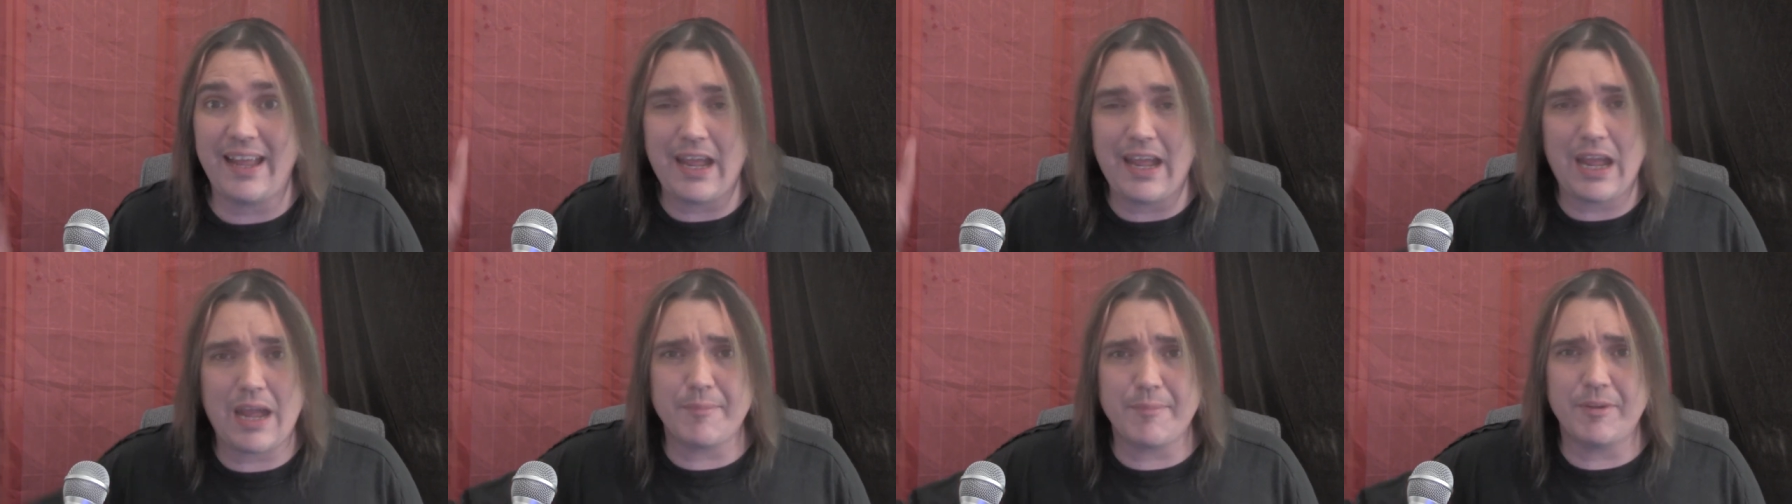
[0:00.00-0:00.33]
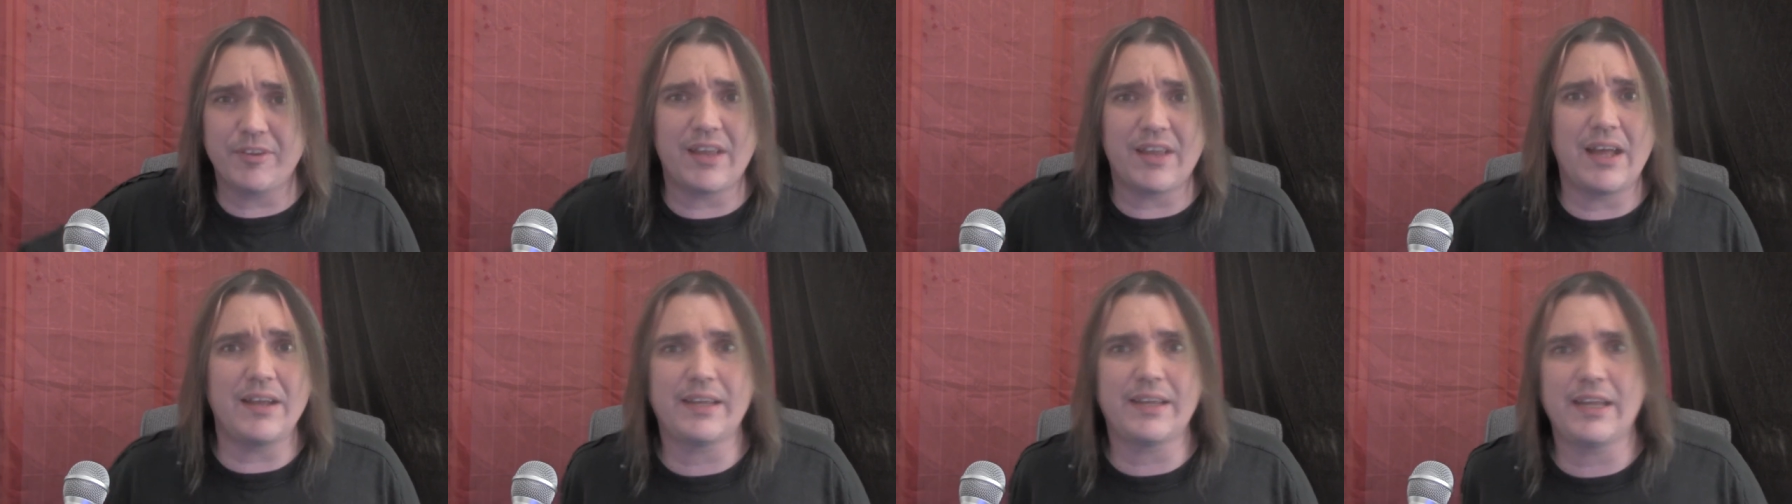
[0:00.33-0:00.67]

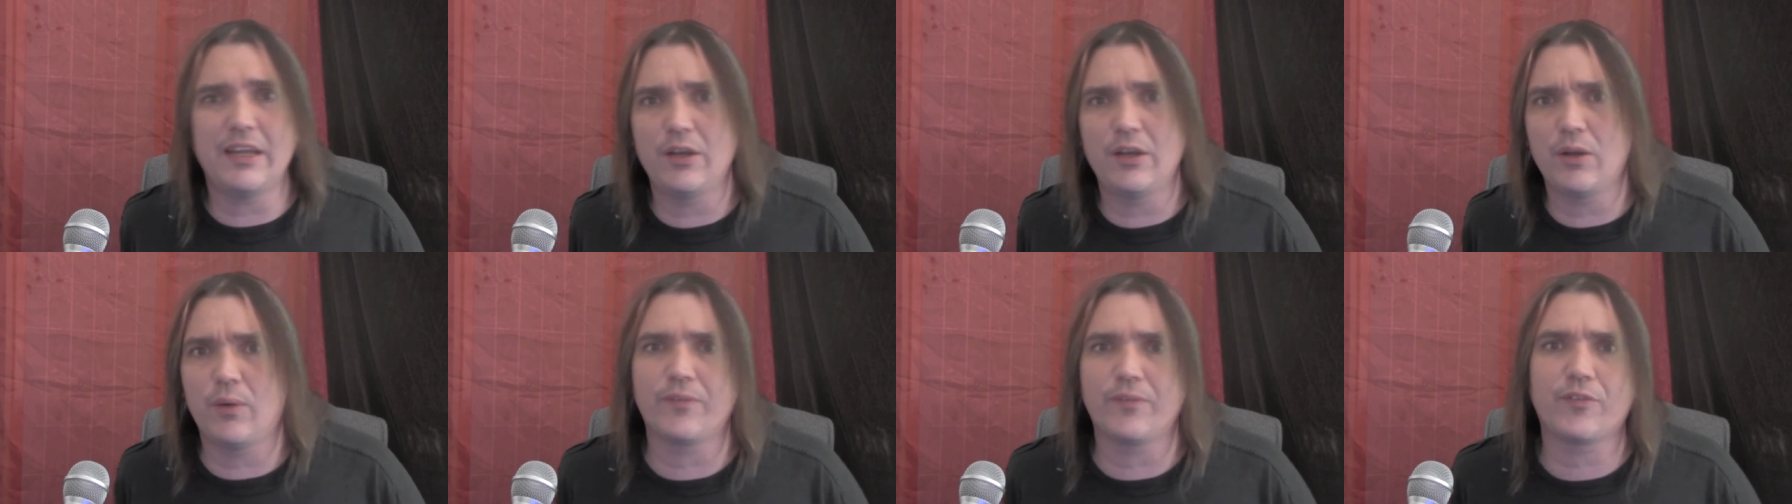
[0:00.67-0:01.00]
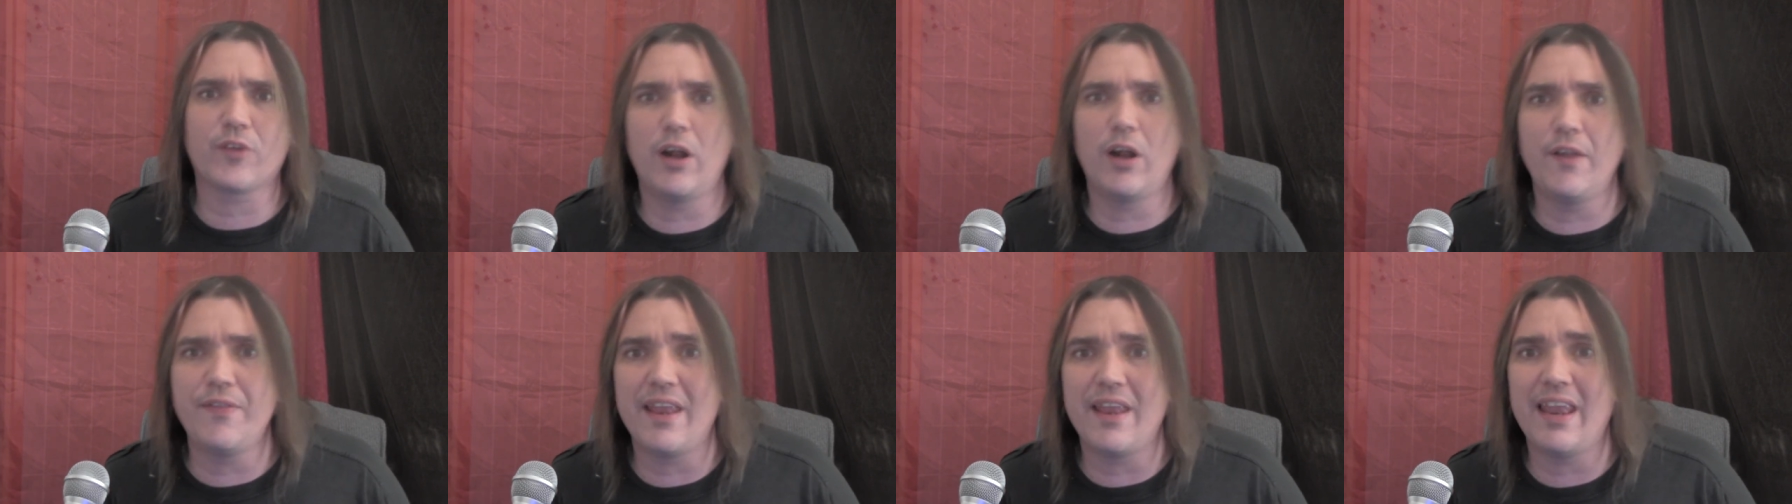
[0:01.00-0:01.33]
Amazon Kindle. It's
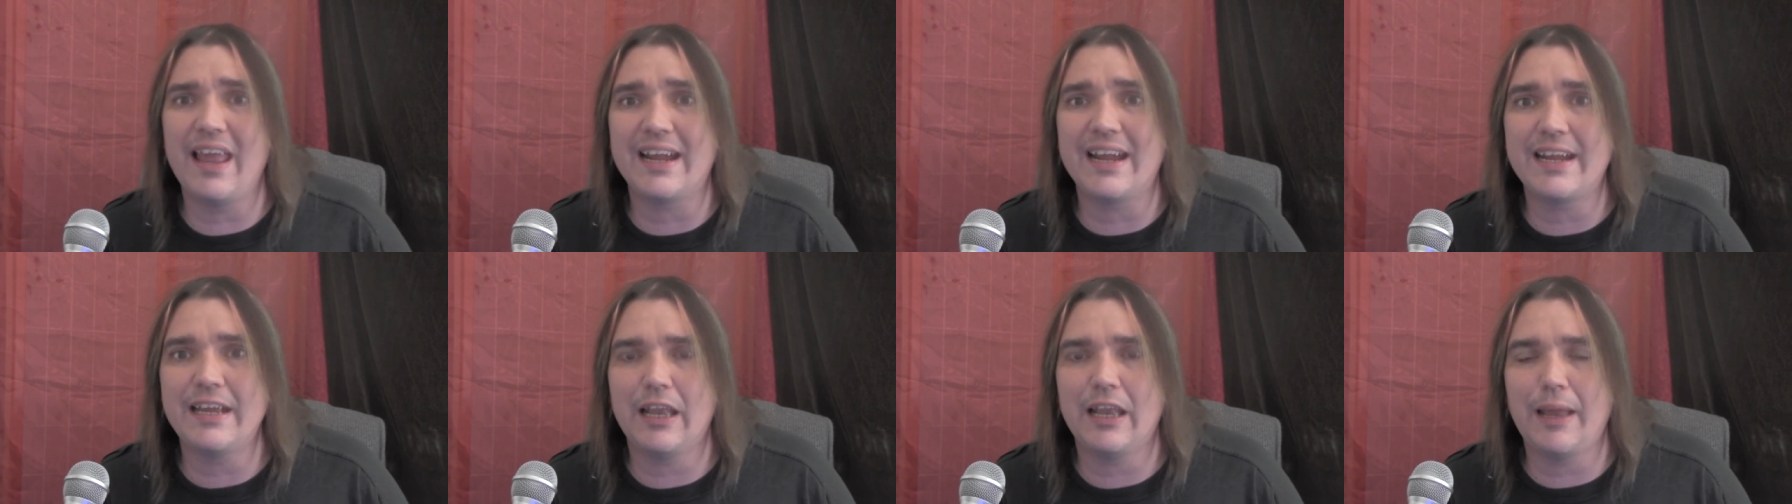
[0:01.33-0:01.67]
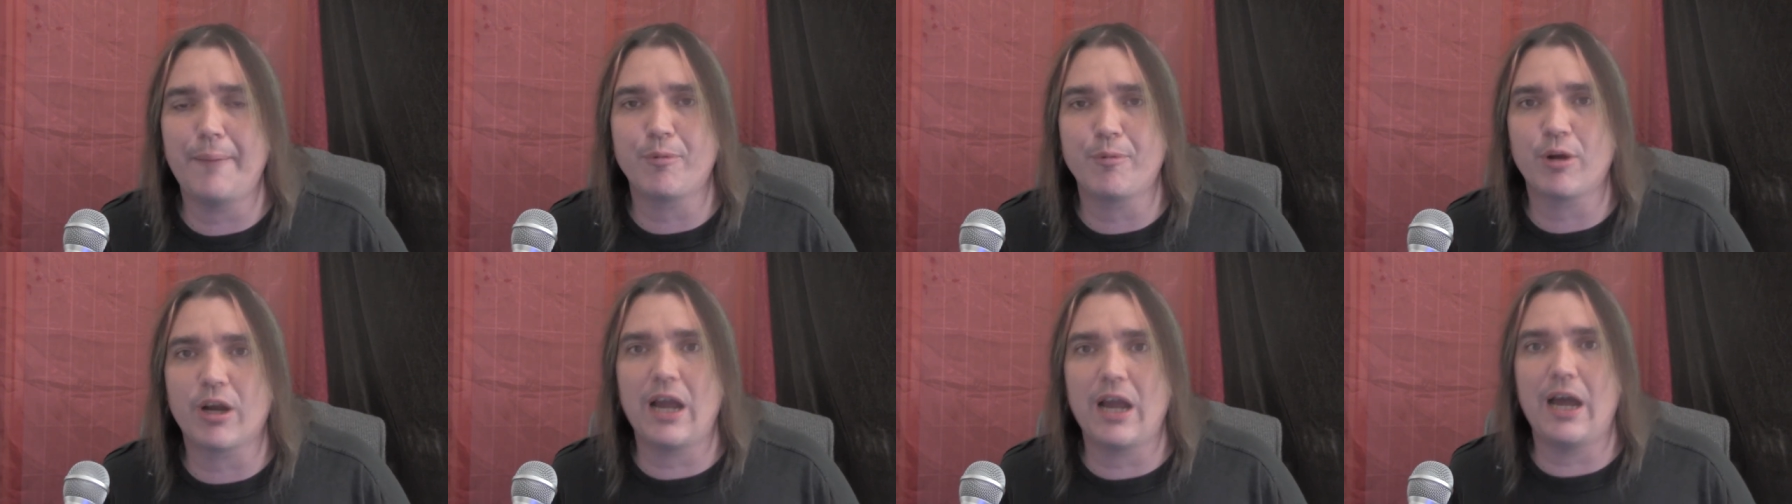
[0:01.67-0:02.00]
called The Lucky
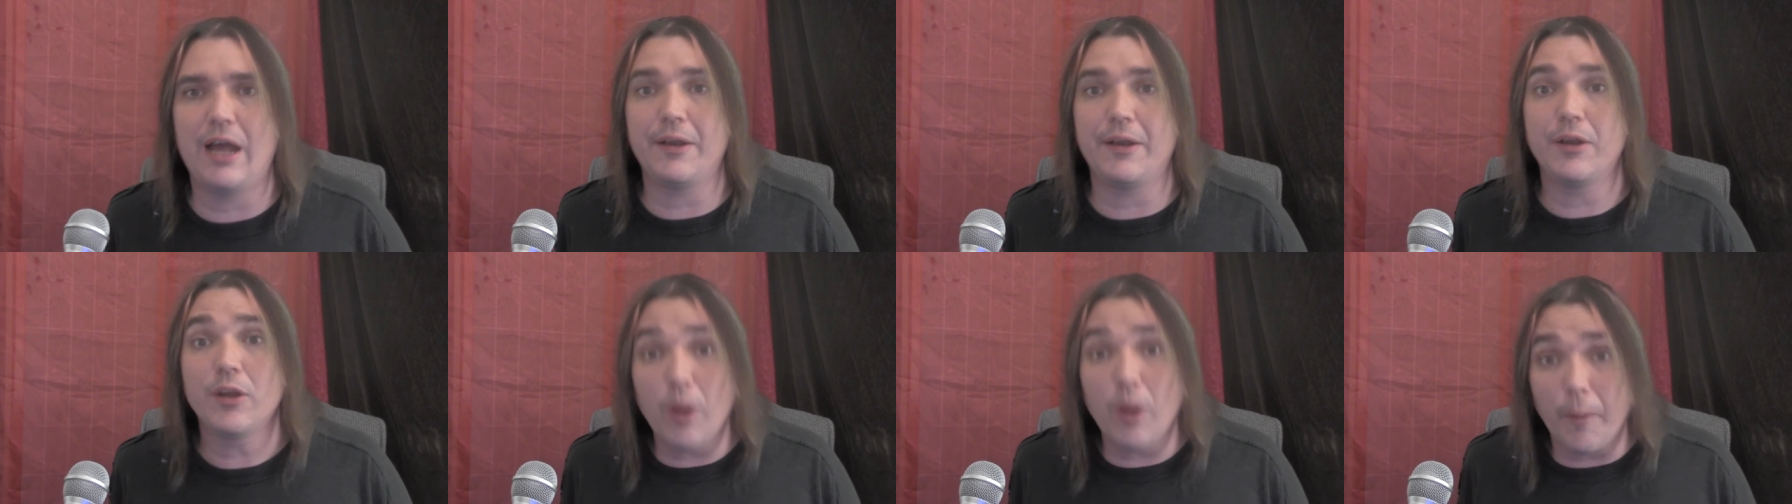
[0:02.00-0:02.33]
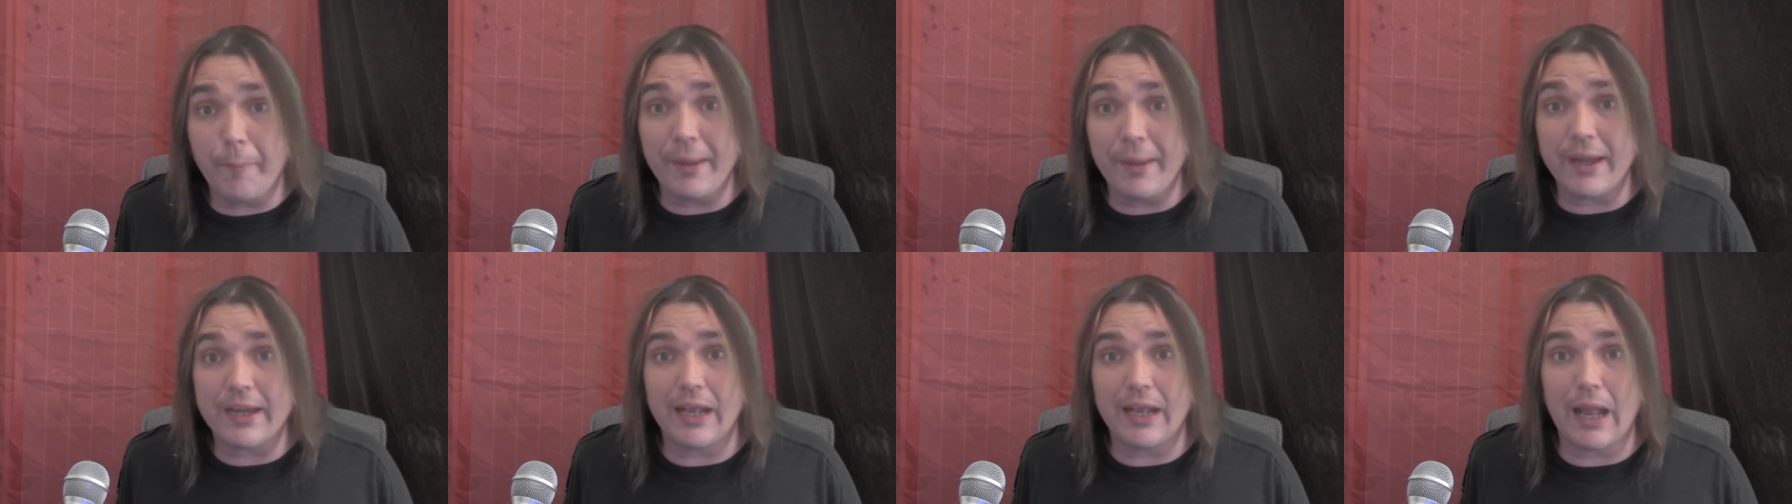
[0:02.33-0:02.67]
Leprechaun. Go
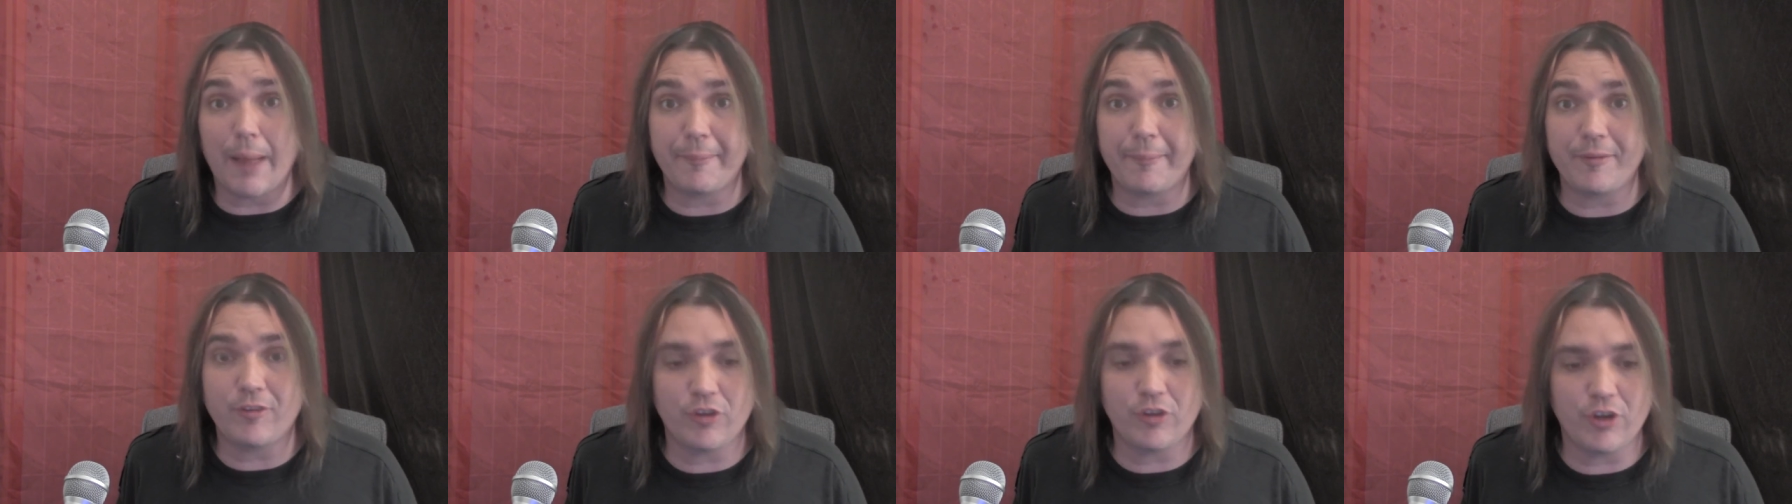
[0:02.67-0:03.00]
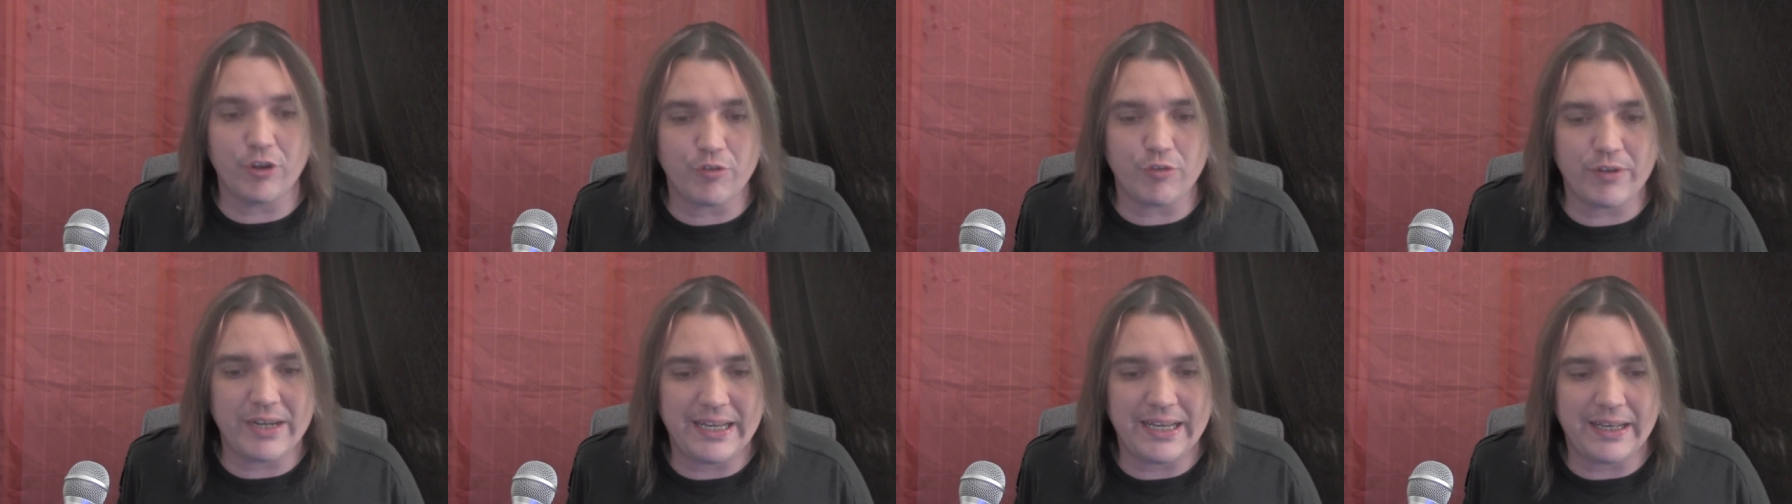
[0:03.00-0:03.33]
pick it up. It's a
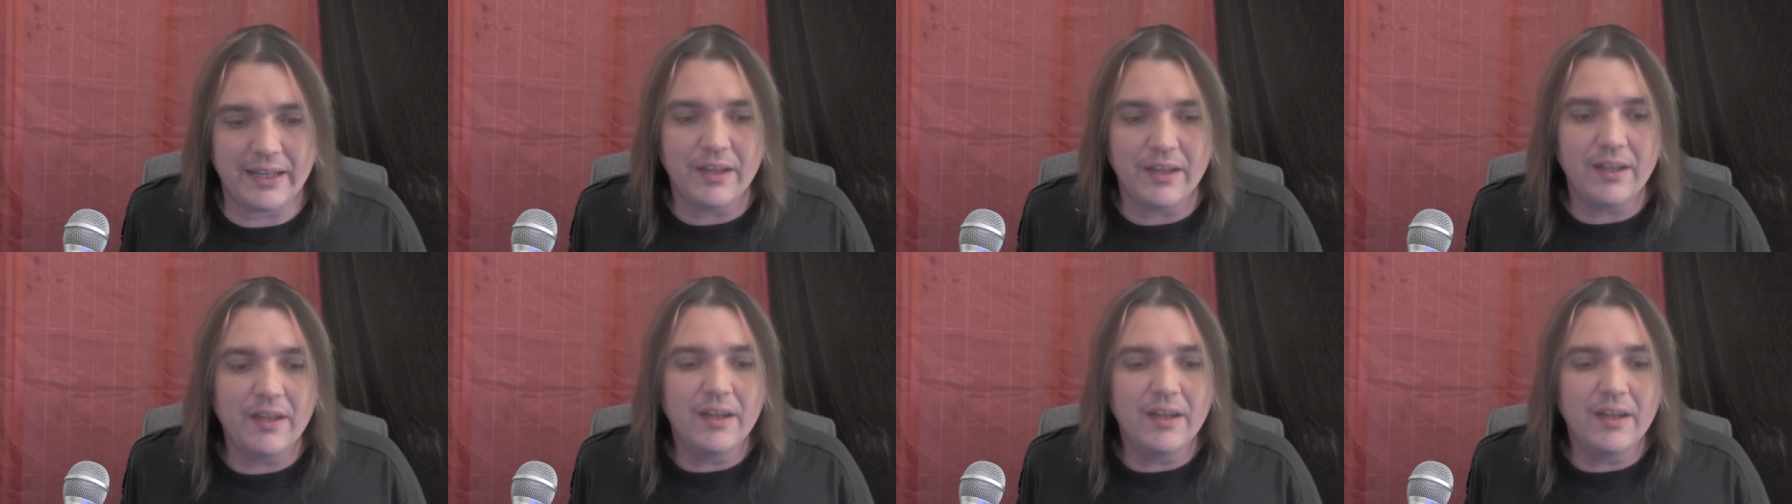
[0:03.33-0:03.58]
good read.